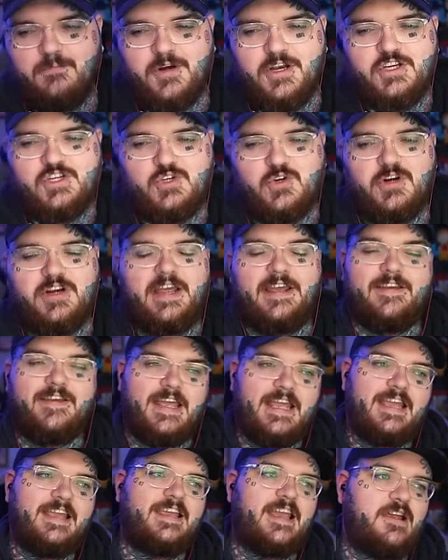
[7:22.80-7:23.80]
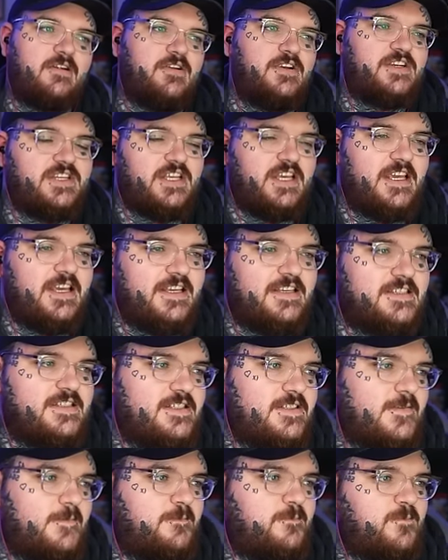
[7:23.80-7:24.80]
pretty sure it, it
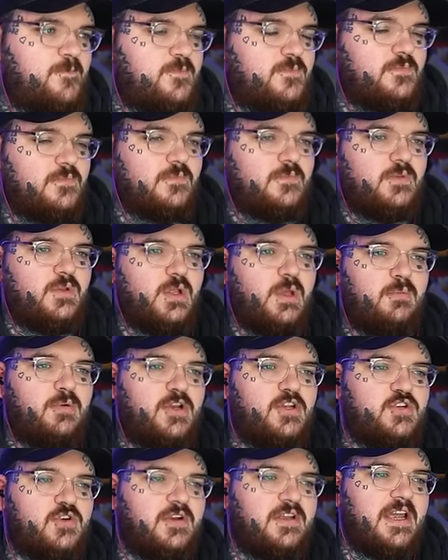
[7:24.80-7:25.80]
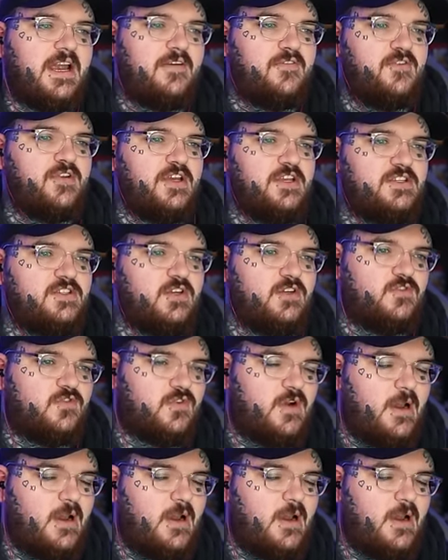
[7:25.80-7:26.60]
guarantees. I'm pretty sure it guarantees goes for